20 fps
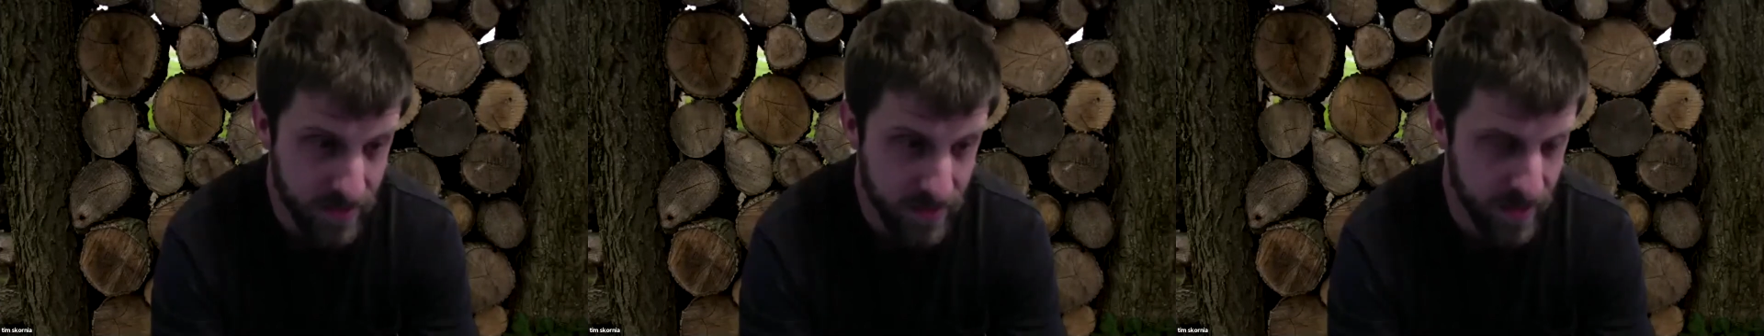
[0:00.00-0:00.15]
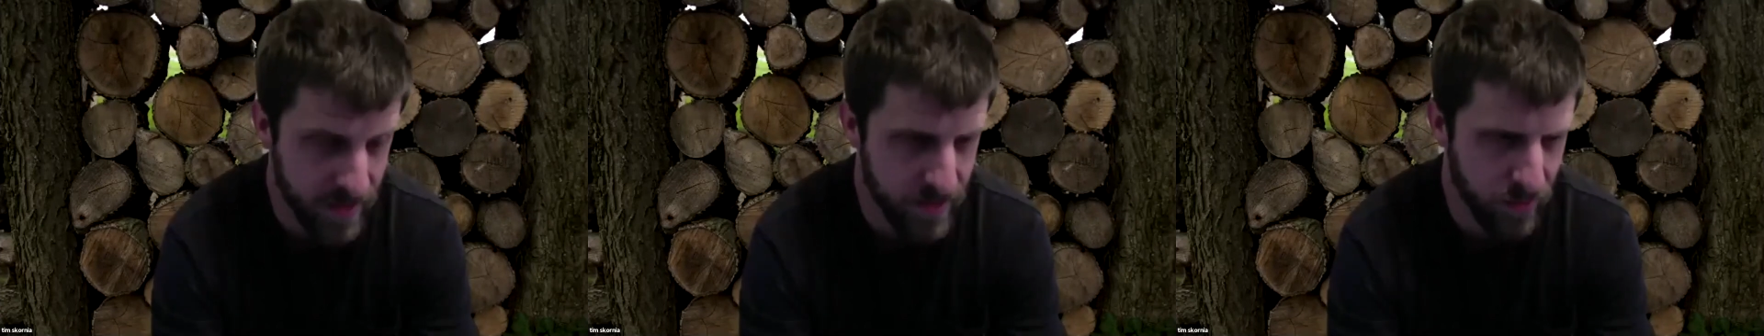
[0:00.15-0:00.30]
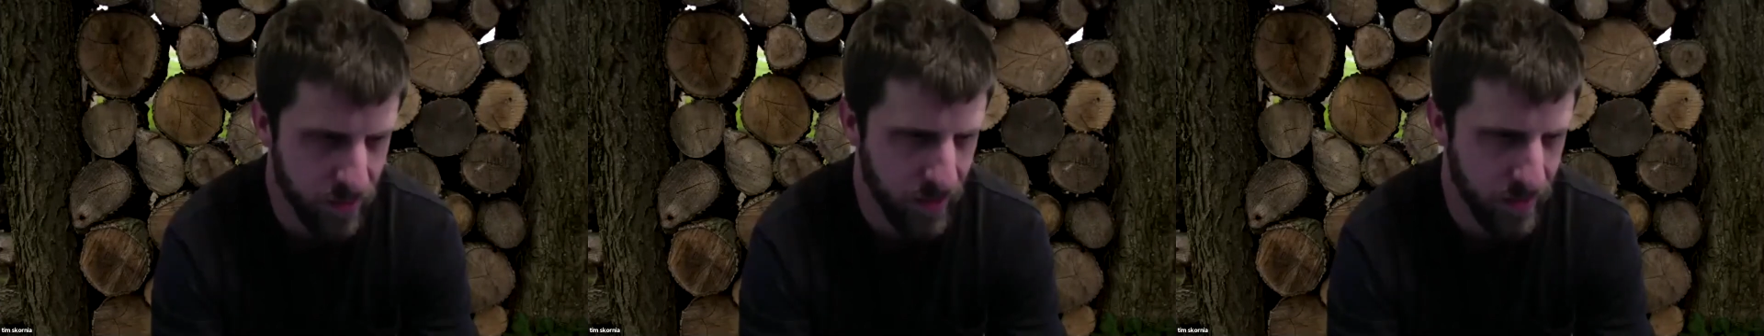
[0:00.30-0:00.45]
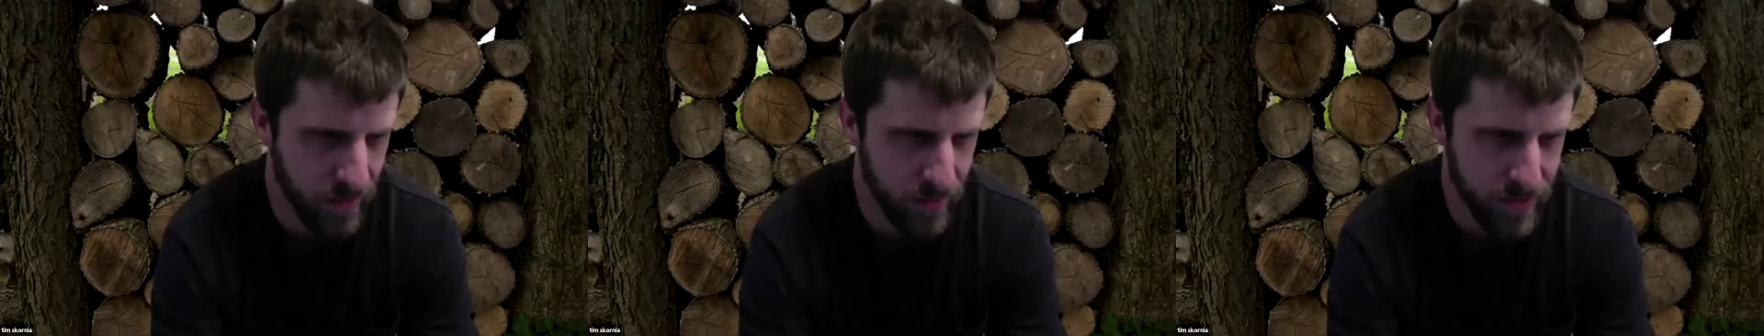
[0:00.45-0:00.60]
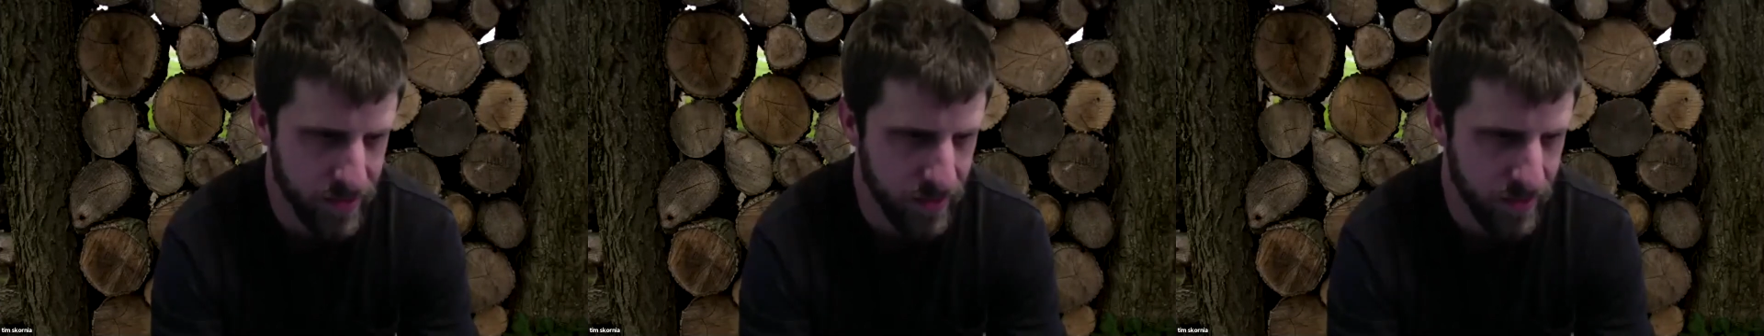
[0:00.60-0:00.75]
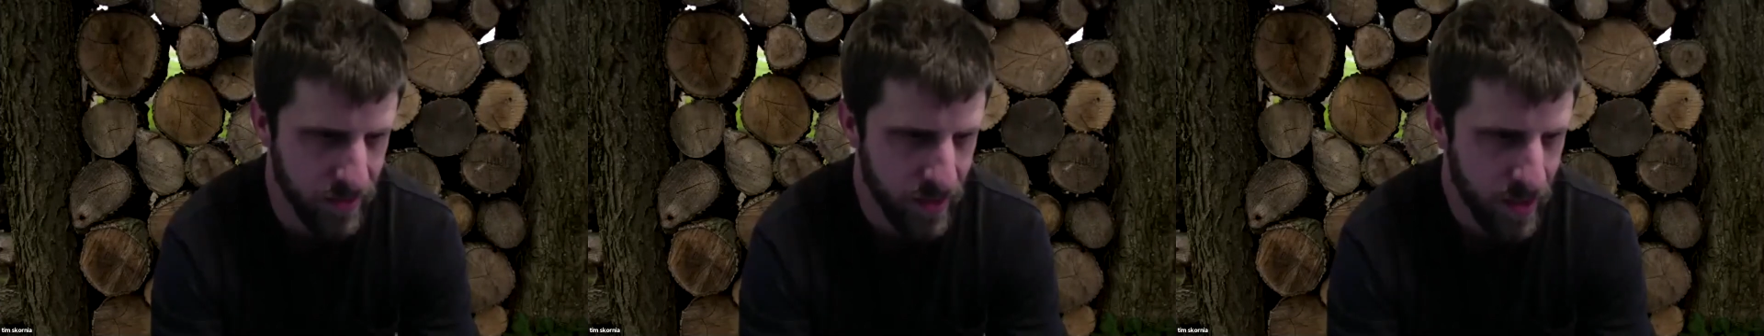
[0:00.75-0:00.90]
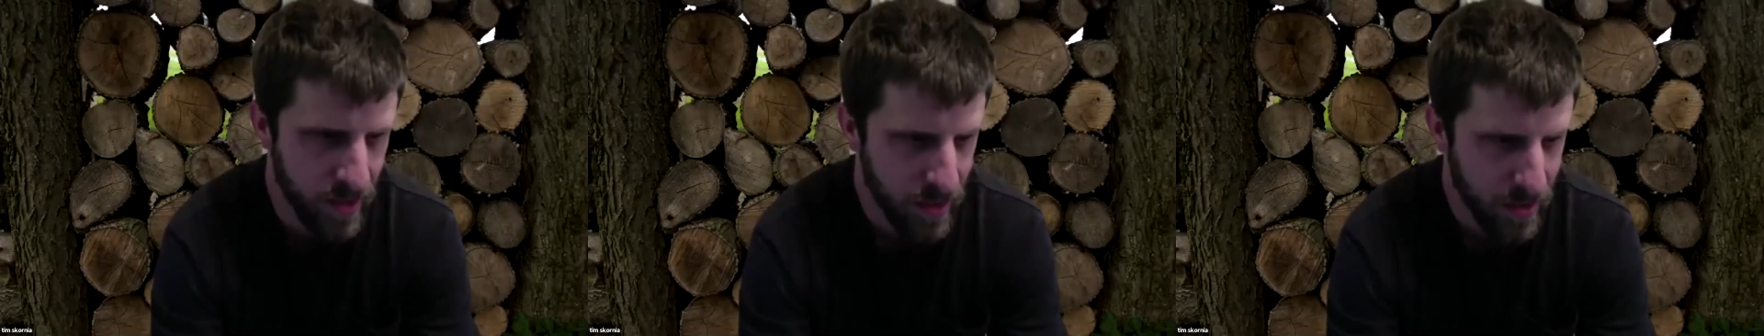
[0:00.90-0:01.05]
Each one was
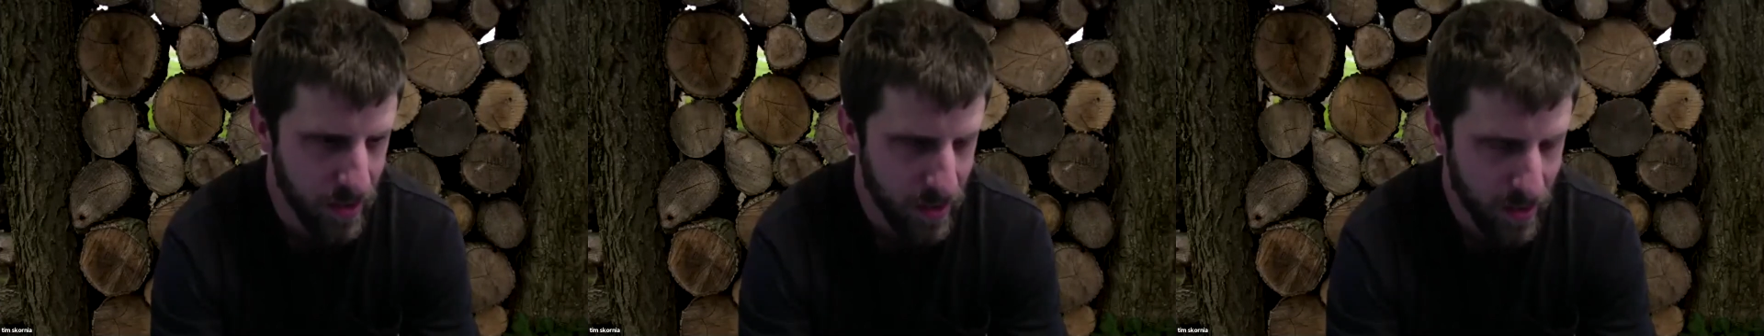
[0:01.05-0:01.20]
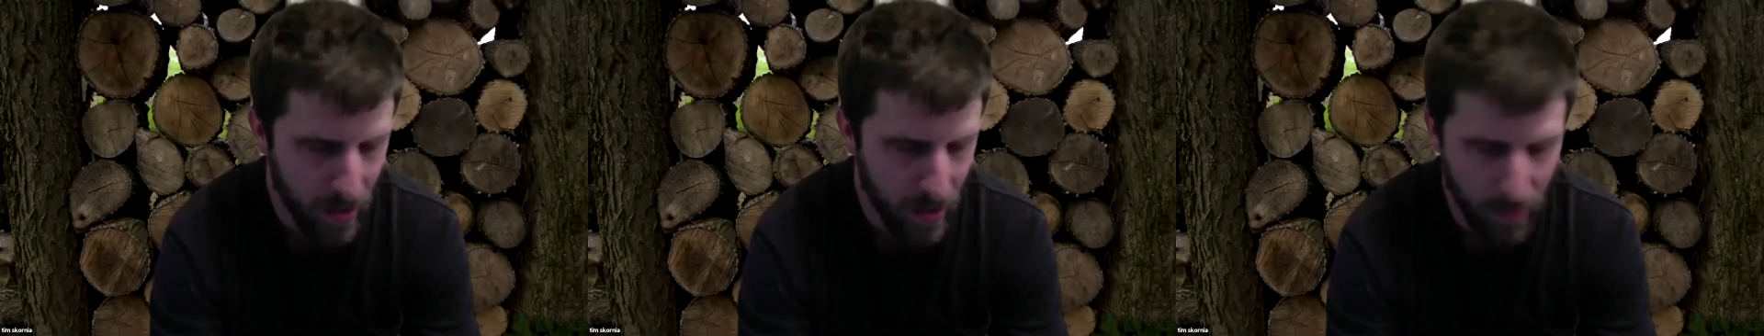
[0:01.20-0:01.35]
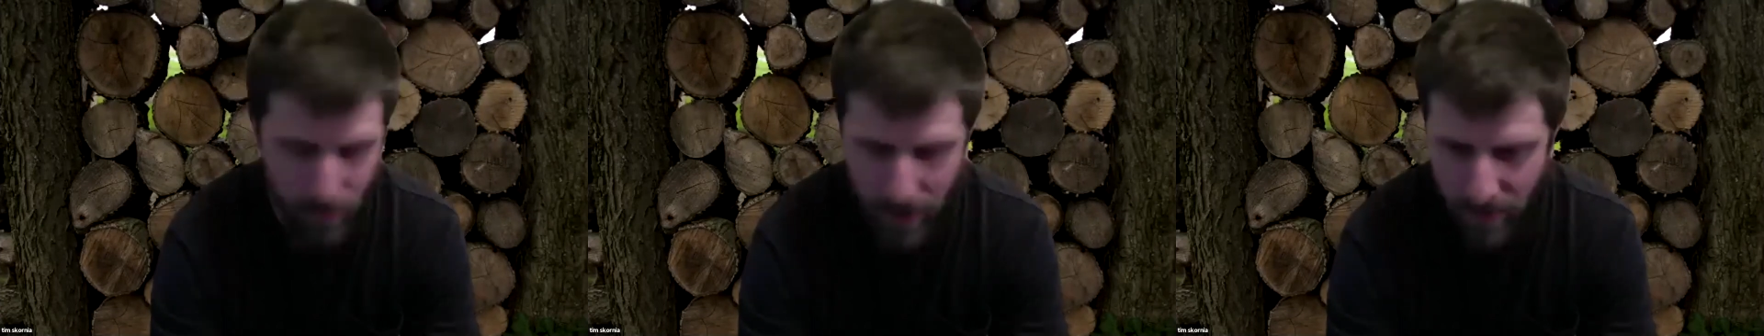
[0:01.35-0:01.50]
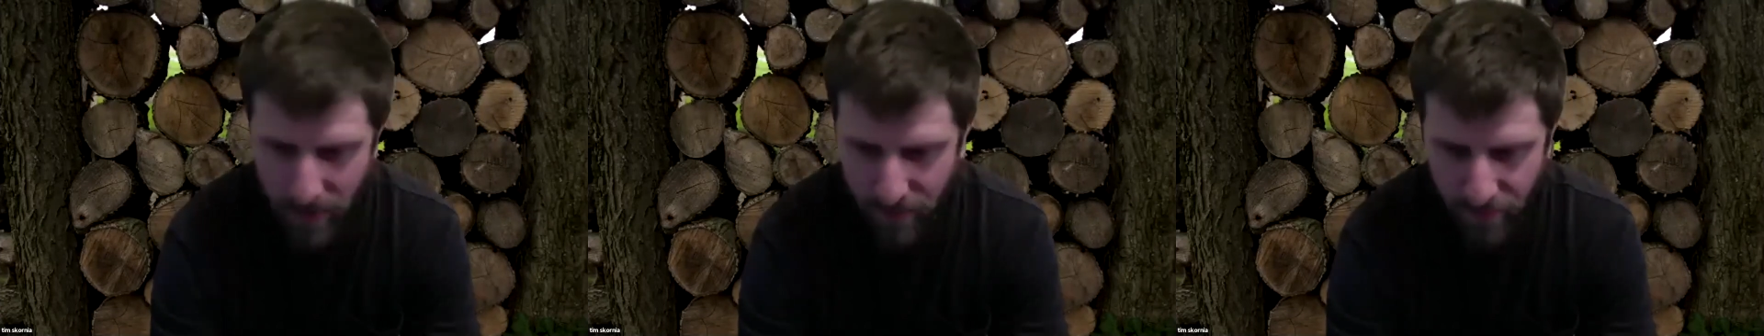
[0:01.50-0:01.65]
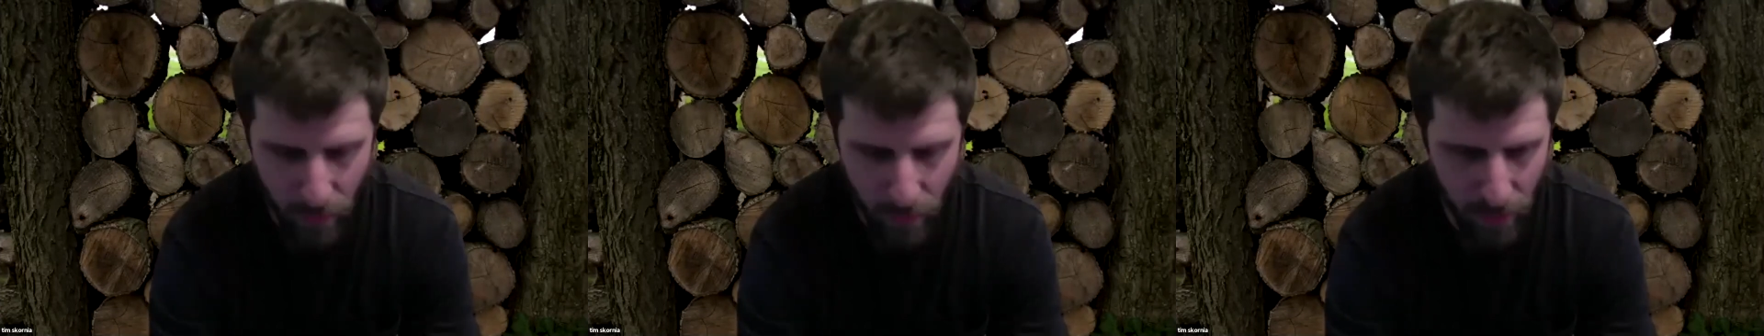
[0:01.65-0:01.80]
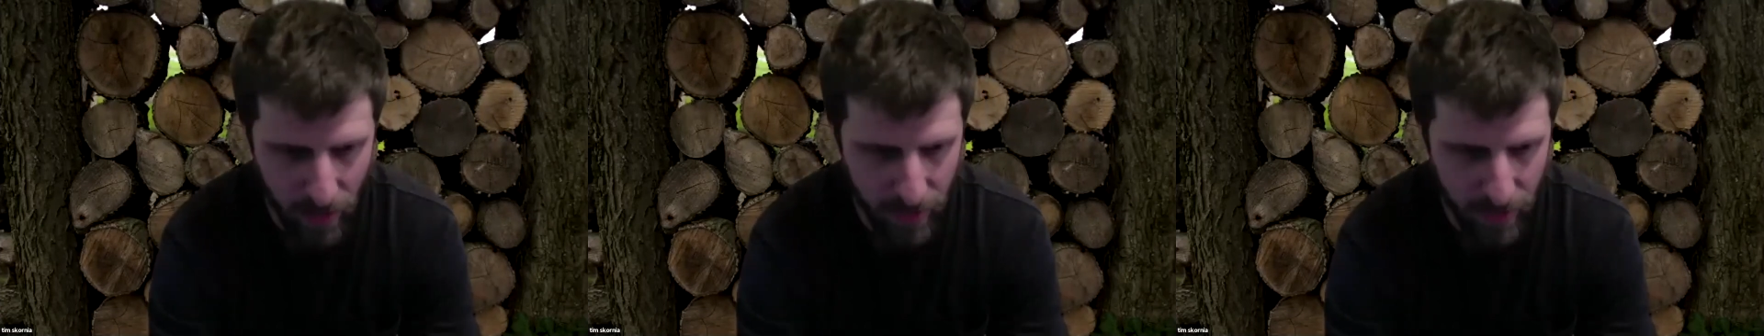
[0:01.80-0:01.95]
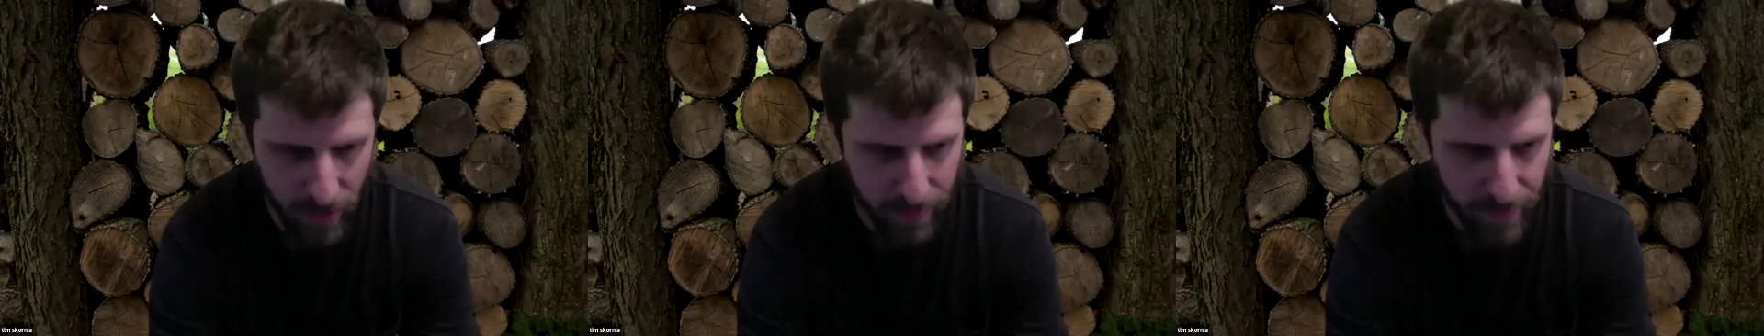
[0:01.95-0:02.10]
around
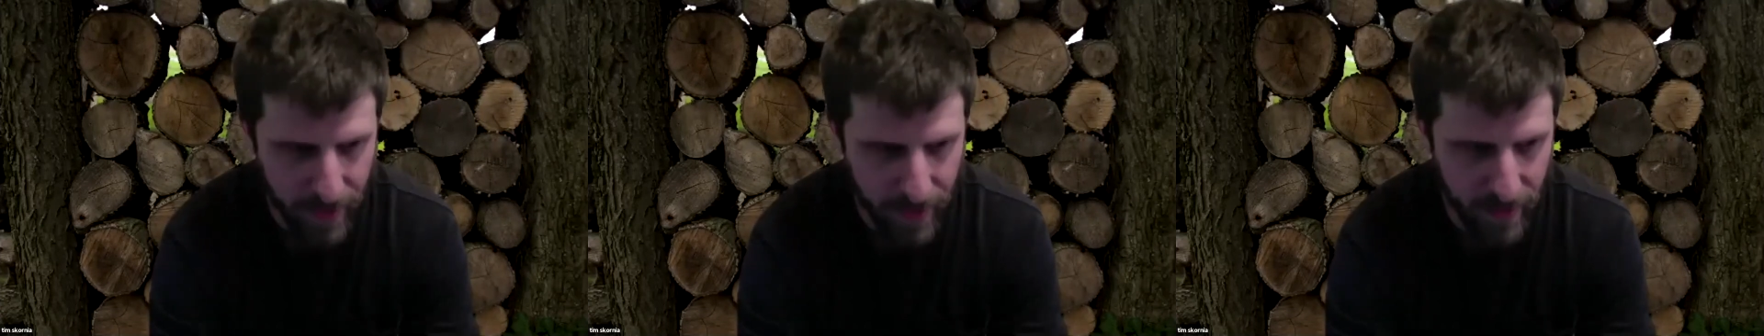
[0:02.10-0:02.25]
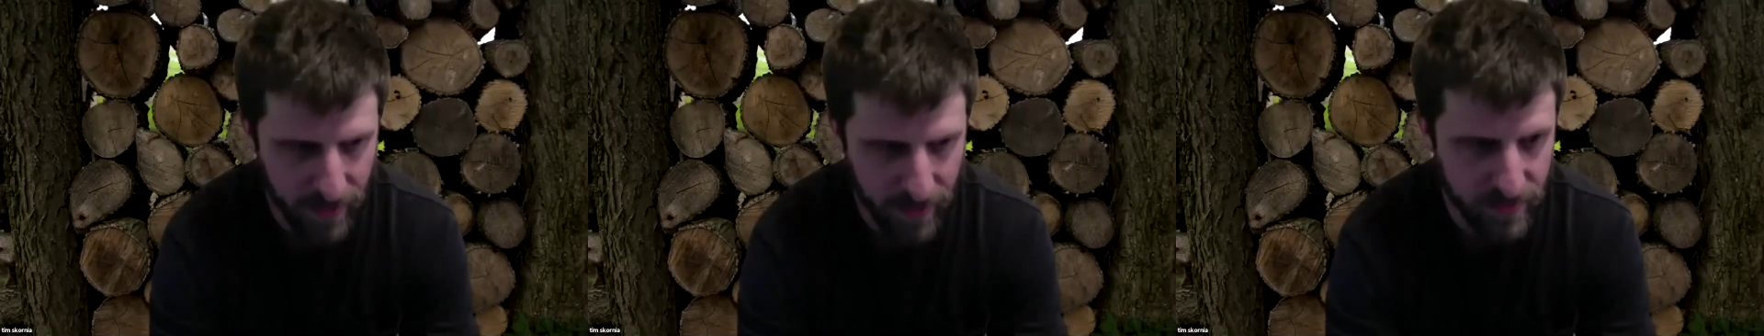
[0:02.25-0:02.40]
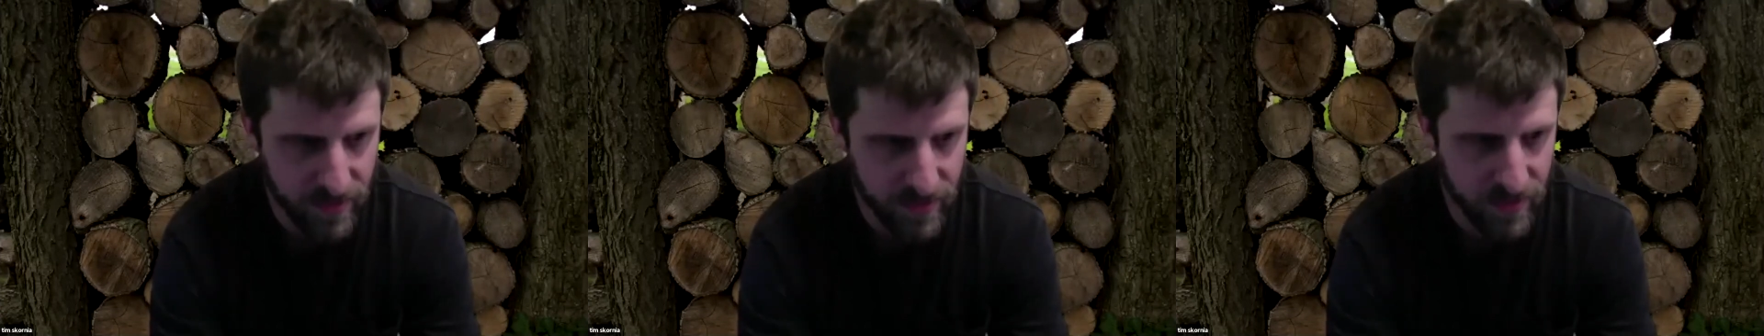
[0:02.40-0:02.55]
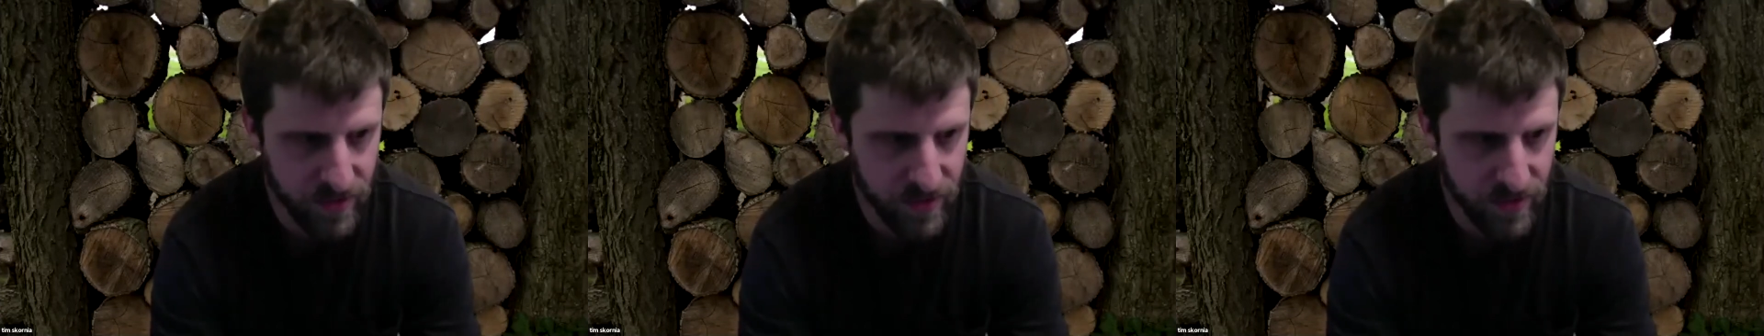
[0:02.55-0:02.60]
400 pounds.